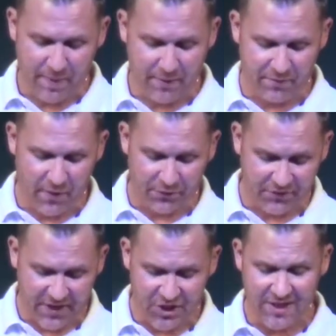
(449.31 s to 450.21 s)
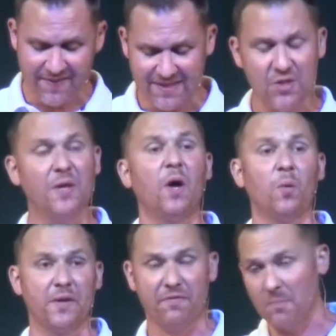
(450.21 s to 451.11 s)
by their false teaching, and they do it
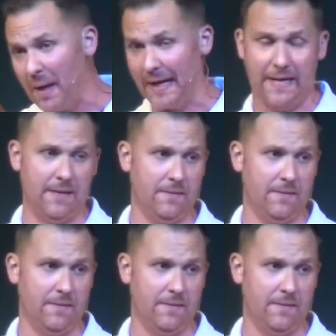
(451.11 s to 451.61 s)
only for money.